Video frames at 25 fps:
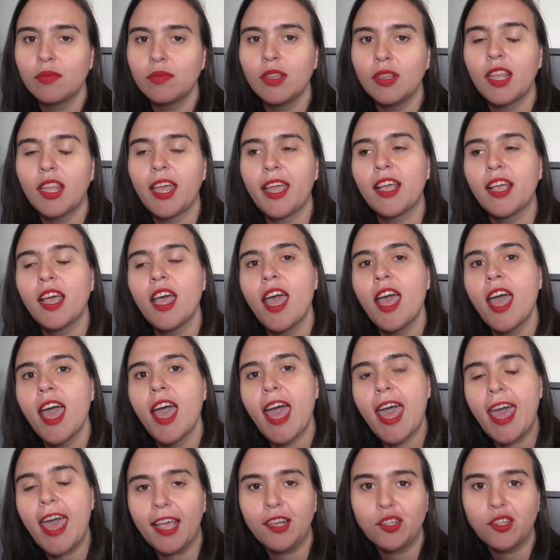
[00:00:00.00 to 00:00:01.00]
Like
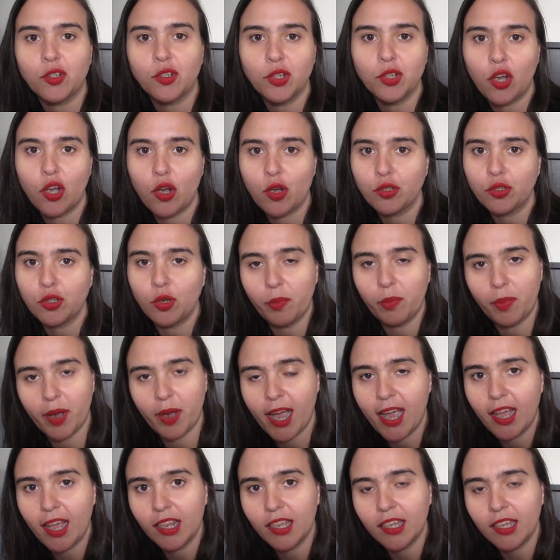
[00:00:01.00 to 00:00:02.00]
act on
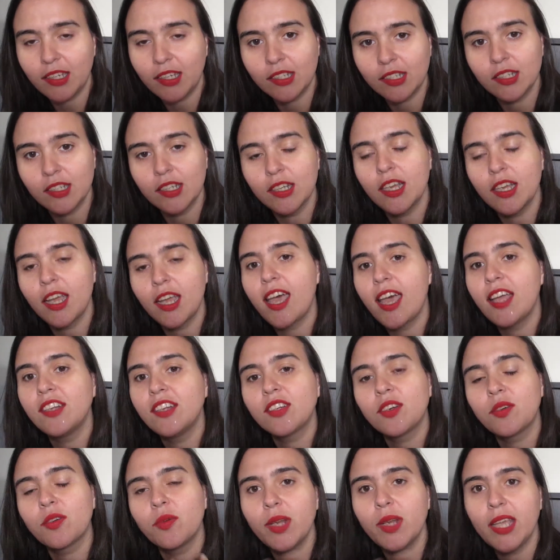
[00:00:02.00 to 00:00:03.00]
autopilot and
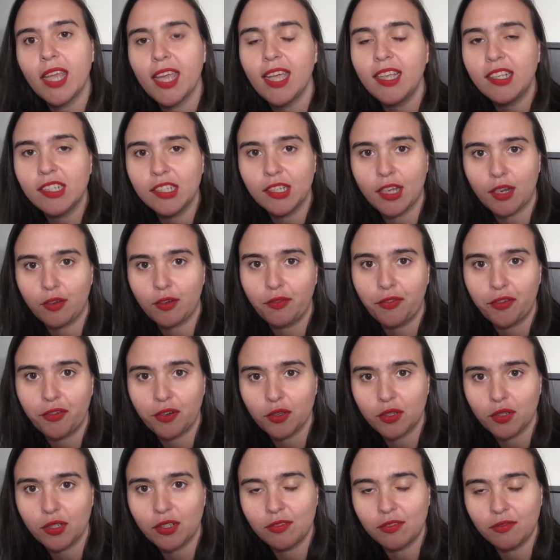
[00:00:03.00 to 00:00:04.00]
create that
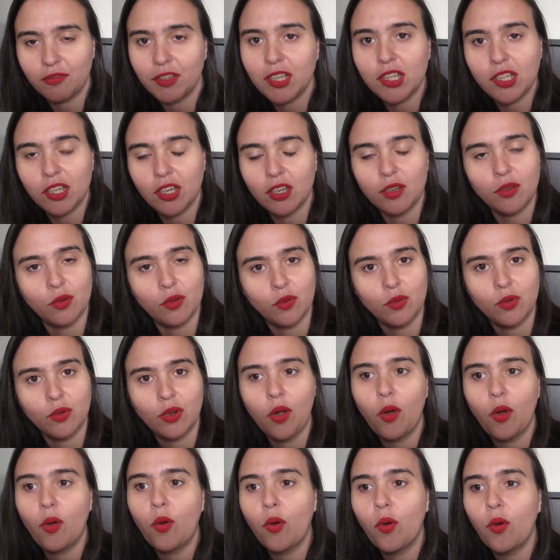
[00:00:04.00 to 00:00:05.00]
first video
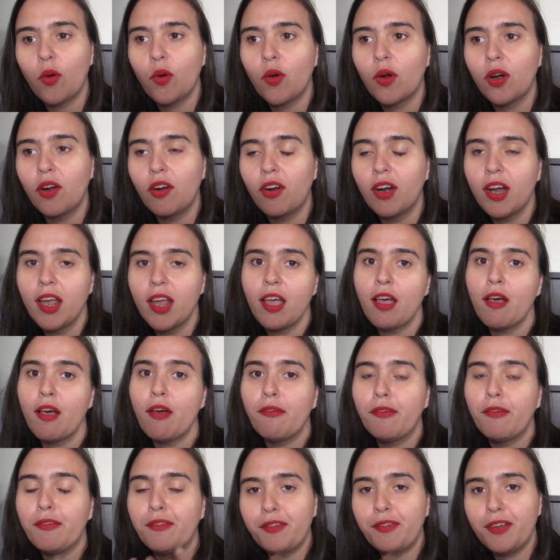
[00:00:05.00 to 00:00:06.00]
or
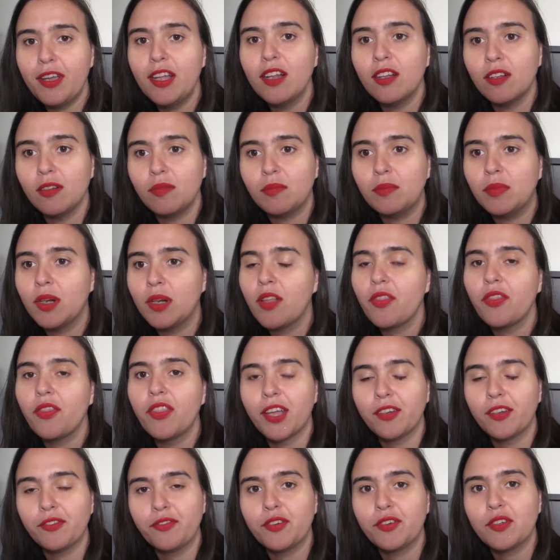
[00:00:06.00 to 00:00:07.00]
film
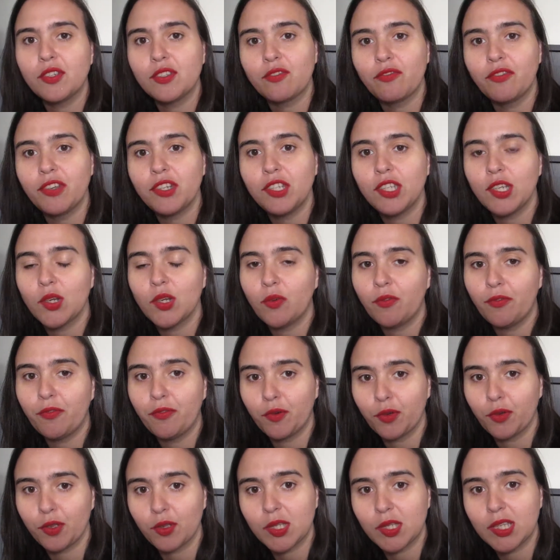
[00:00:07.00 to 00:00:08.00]
that first video
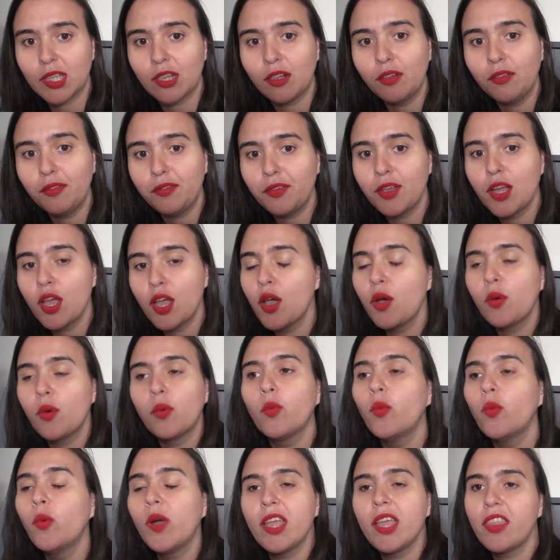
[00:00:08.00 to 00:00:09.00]
for yourself
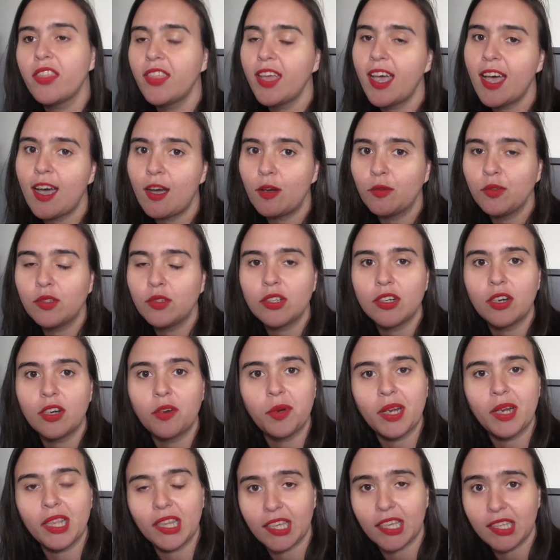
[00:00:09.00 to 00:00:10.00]
without
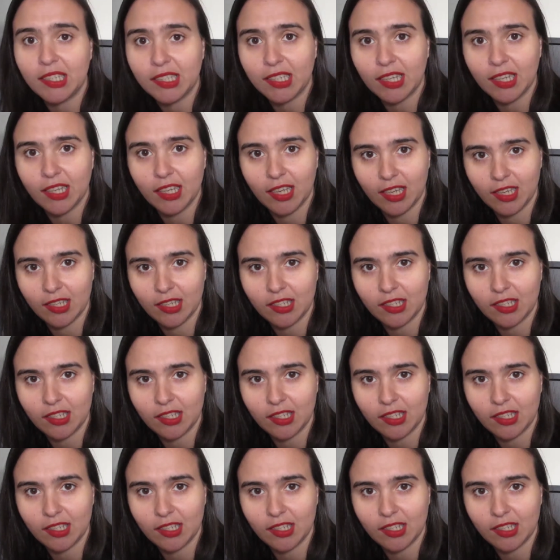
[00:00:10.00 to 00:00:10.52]
releasing it.